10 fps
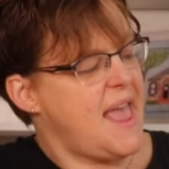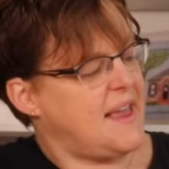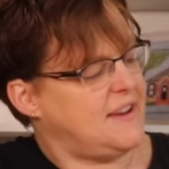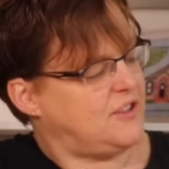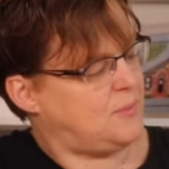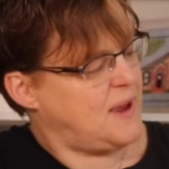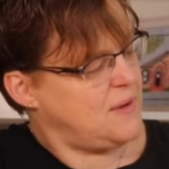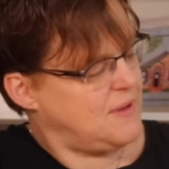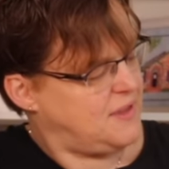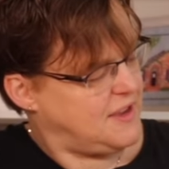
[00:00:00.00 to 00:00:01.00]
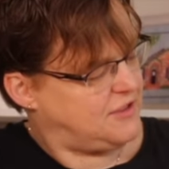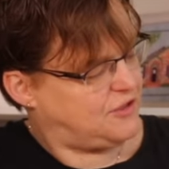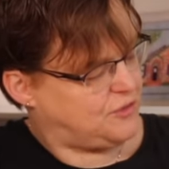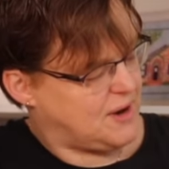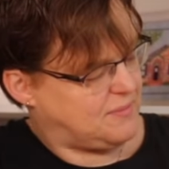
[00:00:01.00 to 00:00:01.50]
and it's made with these
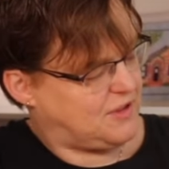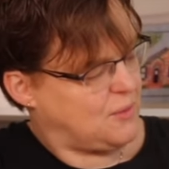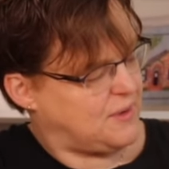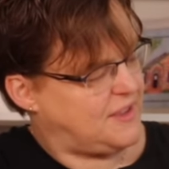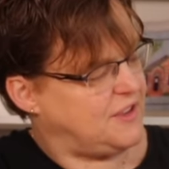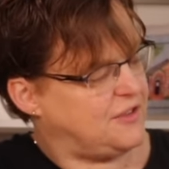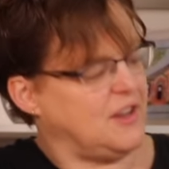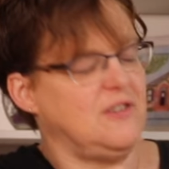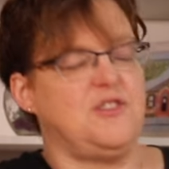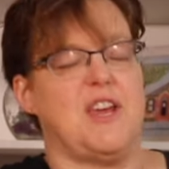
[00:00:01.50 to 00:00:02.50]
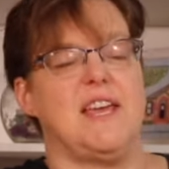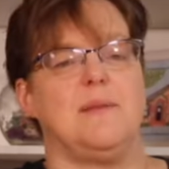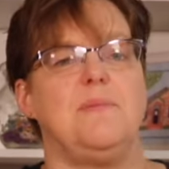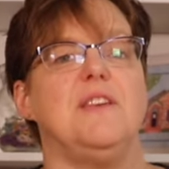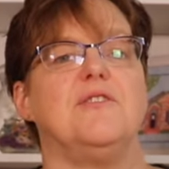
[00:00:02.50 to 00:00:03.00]
strips with these little
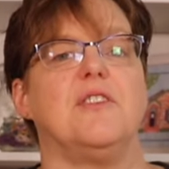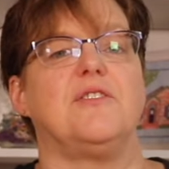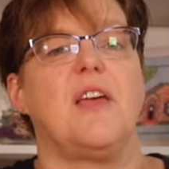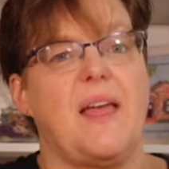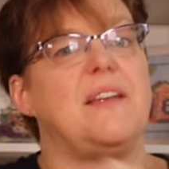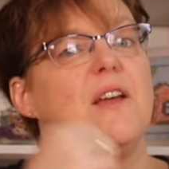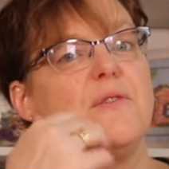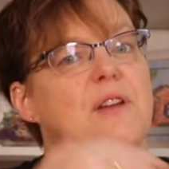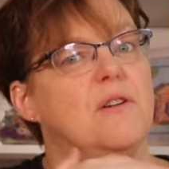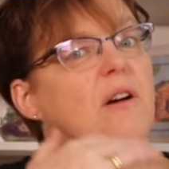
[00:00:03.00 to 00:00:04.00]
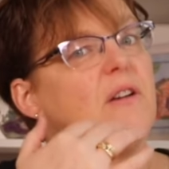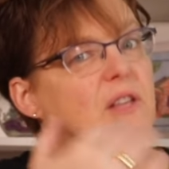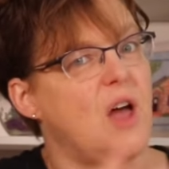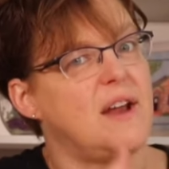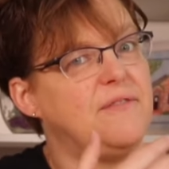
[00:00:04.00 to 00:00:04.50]
jagged pieces. Now, there are a
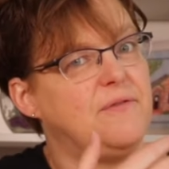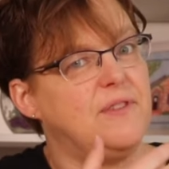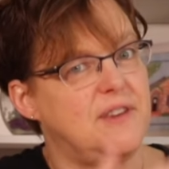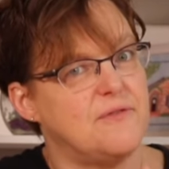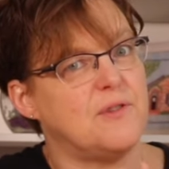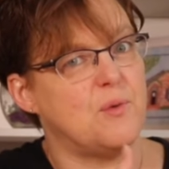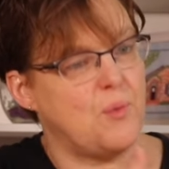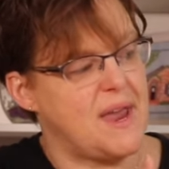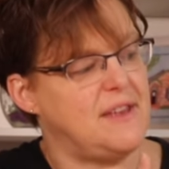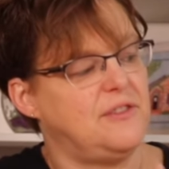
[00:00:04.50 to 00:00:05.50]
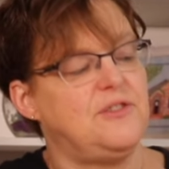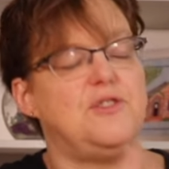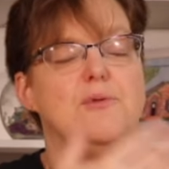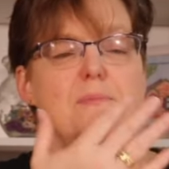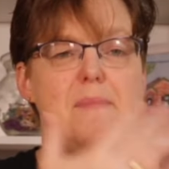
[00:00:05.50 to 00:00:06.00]
lot of different ways
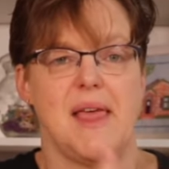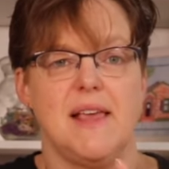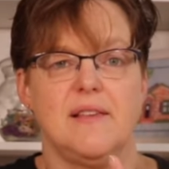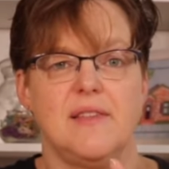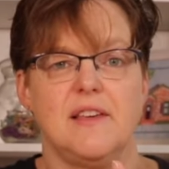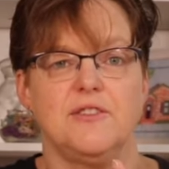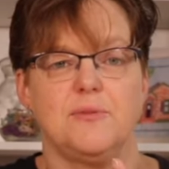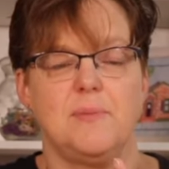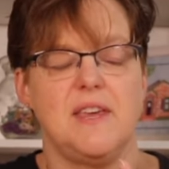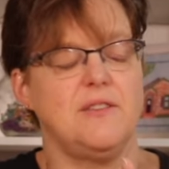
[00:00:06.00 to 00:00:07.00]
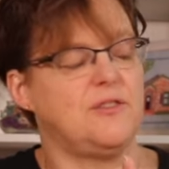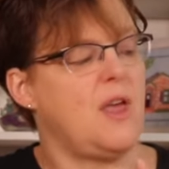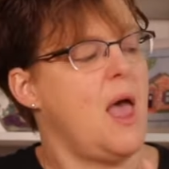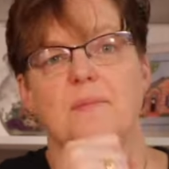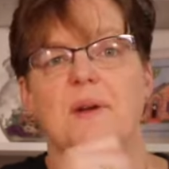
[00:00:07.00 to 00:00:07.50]
to make this piece,
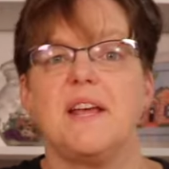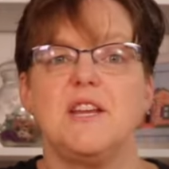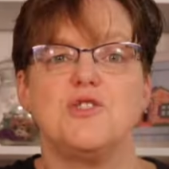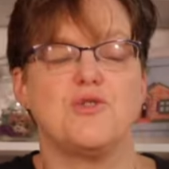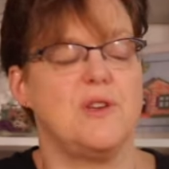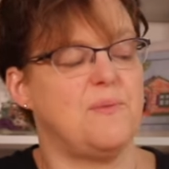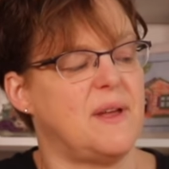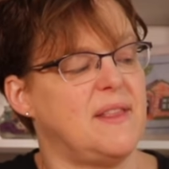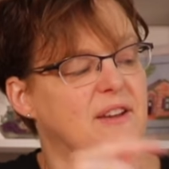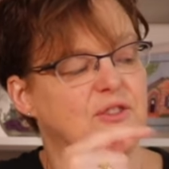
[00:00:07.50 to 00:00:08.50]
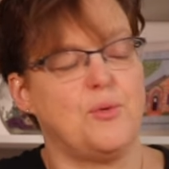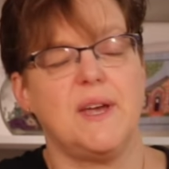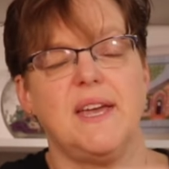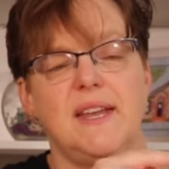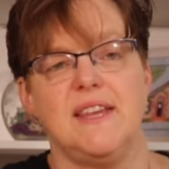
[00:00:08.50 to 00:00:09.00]
but I'm going to show you one that is
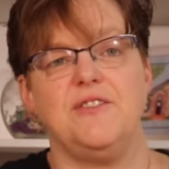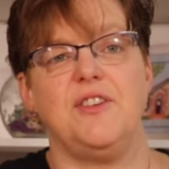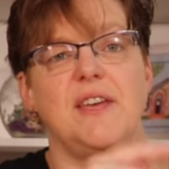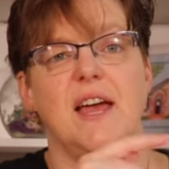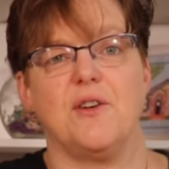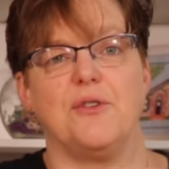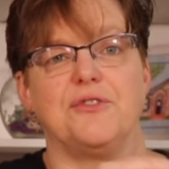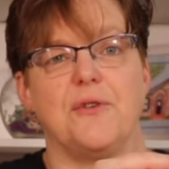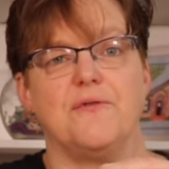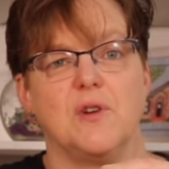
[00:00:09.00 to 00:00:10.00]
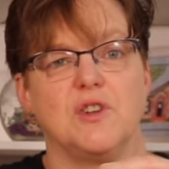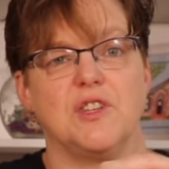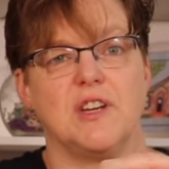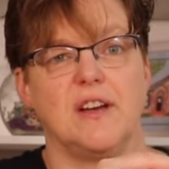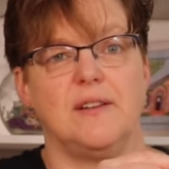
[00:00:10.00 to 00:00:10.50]
quick and easy and also
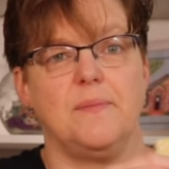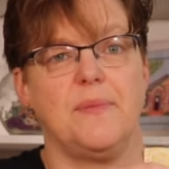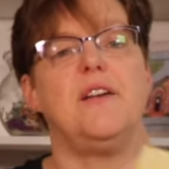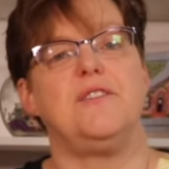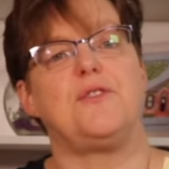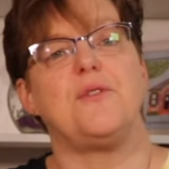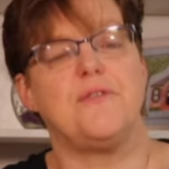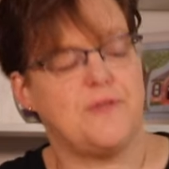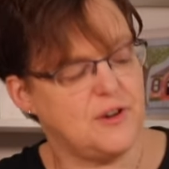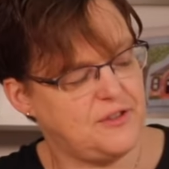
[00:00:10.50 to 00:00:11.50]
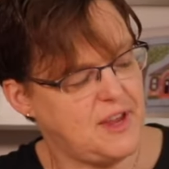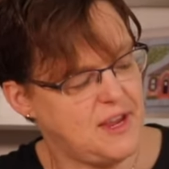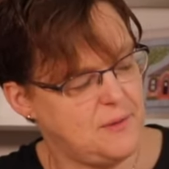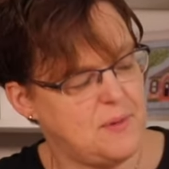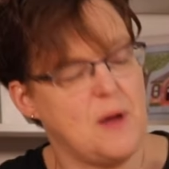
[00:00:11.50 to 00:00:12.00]
versatile. So the first
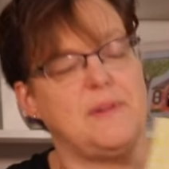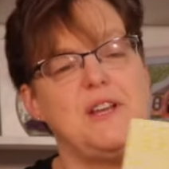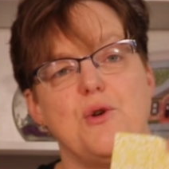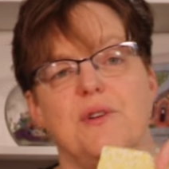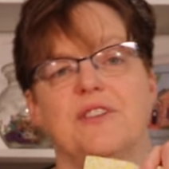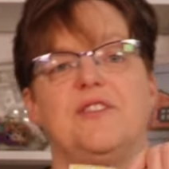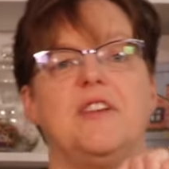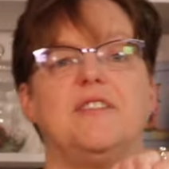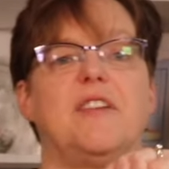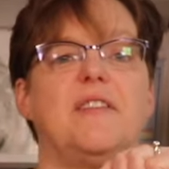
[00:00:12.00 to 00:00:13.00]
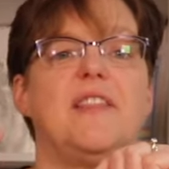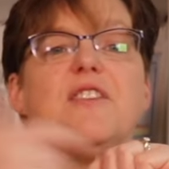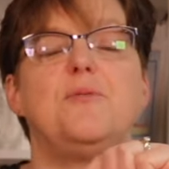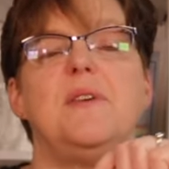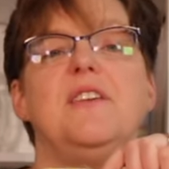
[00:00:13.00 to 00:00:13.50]
thing you probably noticed is that
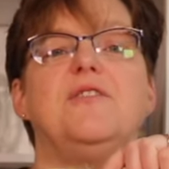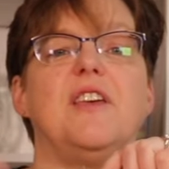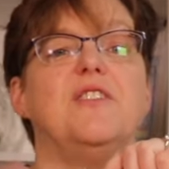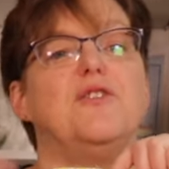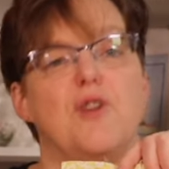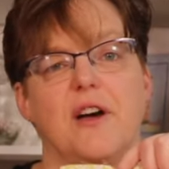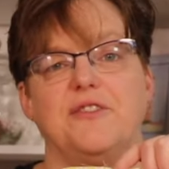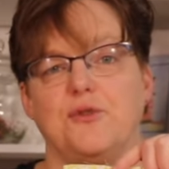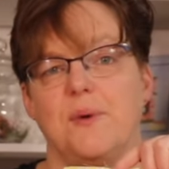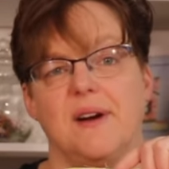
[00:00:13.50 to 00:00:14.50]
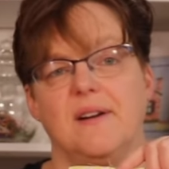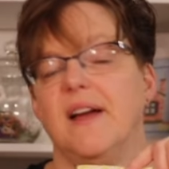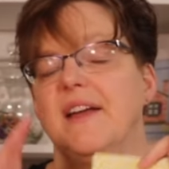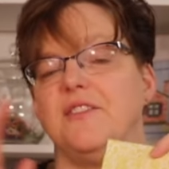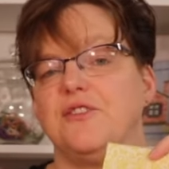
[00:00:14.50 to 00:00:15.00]
this piece is not square,
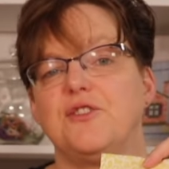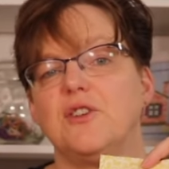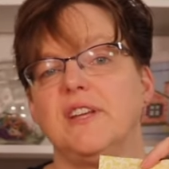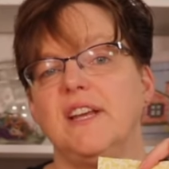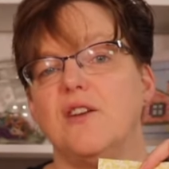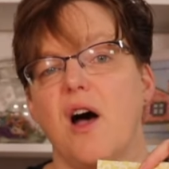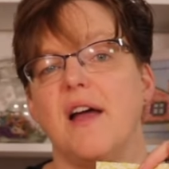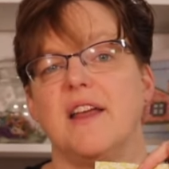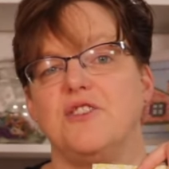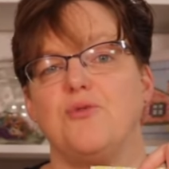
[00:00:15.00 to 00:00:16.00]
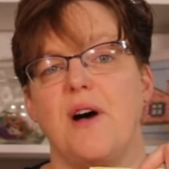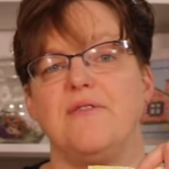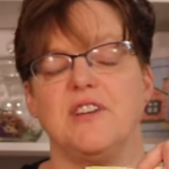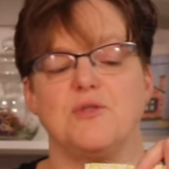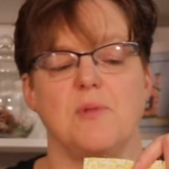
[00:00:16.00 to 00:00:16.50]
and it's certainly not a
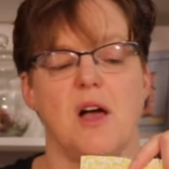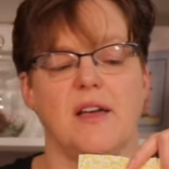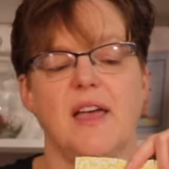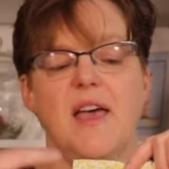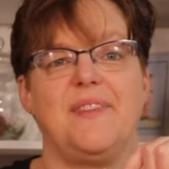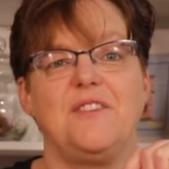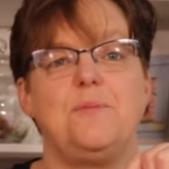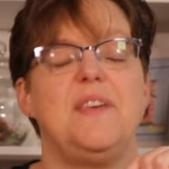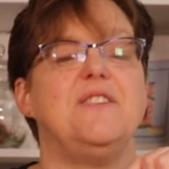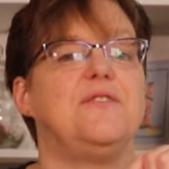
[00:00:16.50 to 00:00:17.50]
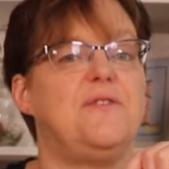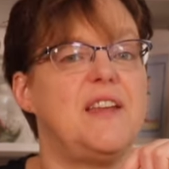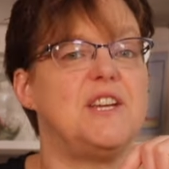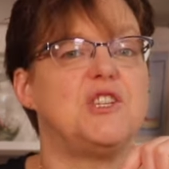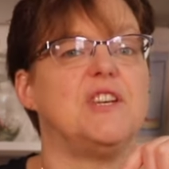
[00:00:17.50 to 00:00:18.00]
12-inch block. This piece
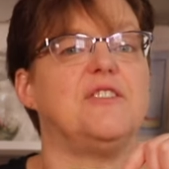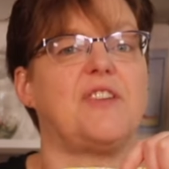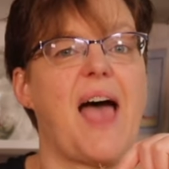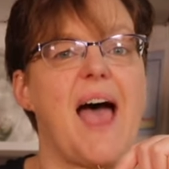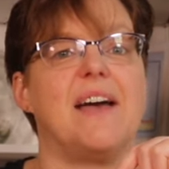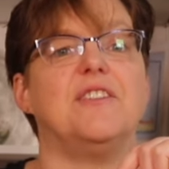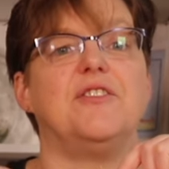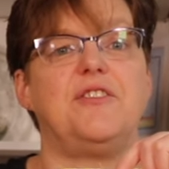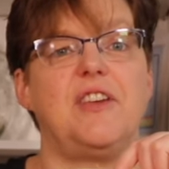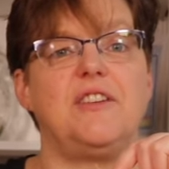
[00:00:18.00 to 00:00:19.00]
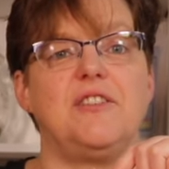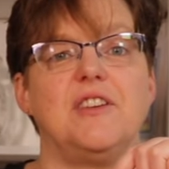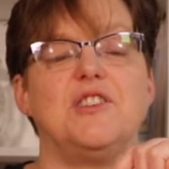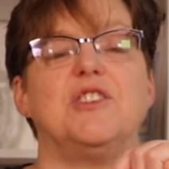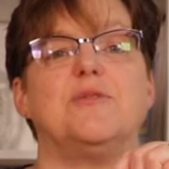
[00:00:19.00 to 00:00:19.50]
finishes at 6
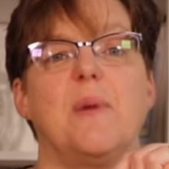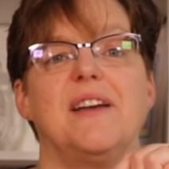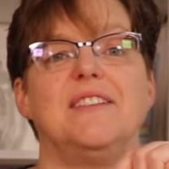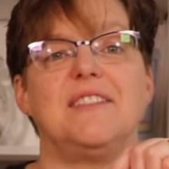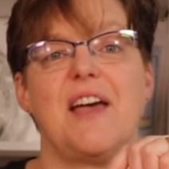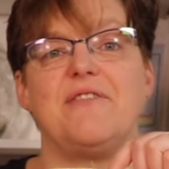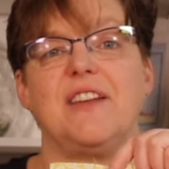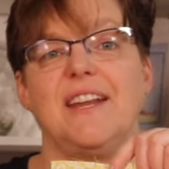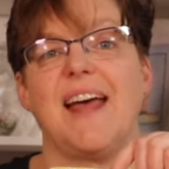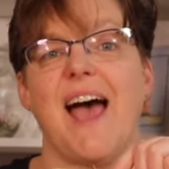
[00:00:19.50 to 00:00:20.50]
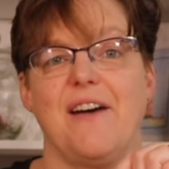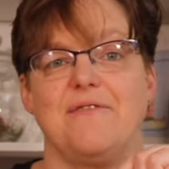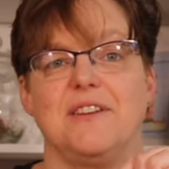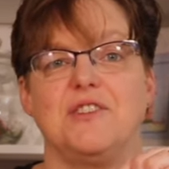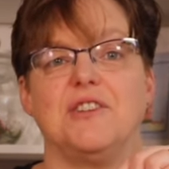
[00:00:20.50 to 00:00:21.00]
inches by
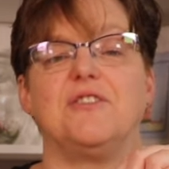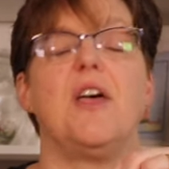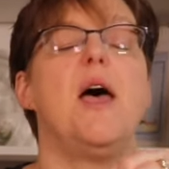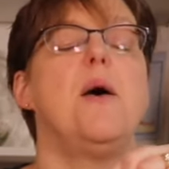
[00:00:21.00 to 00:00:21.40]
7.5 inches.